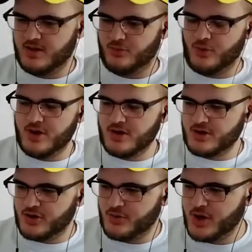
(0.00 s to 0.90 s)

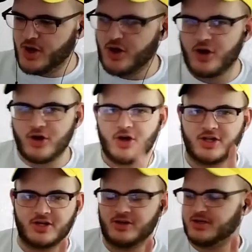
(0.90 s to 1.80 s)
whoa, whoa,
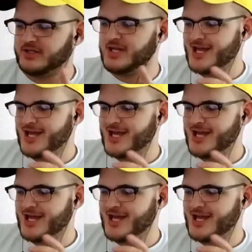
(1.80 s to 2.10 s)
hold on.